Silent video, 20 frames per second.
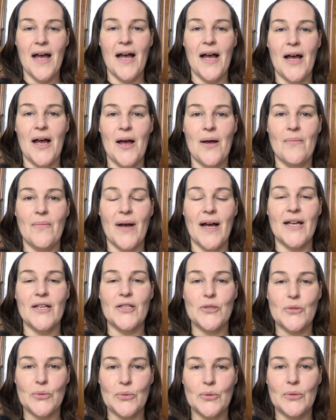Um, I
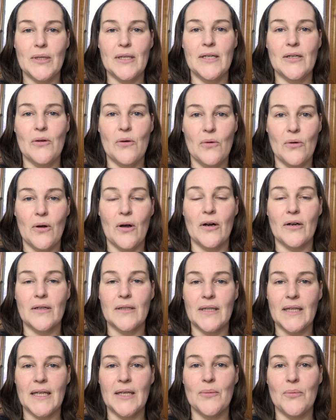truly
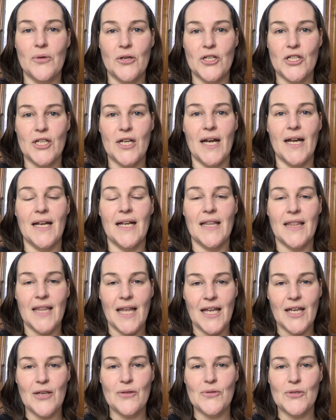wholeheartedly appreciate it.
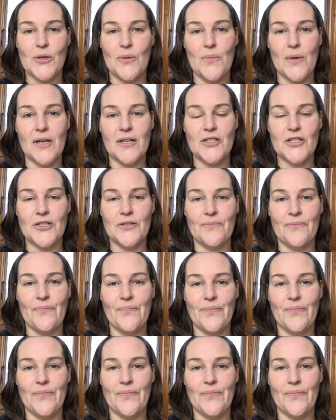Thank you so much.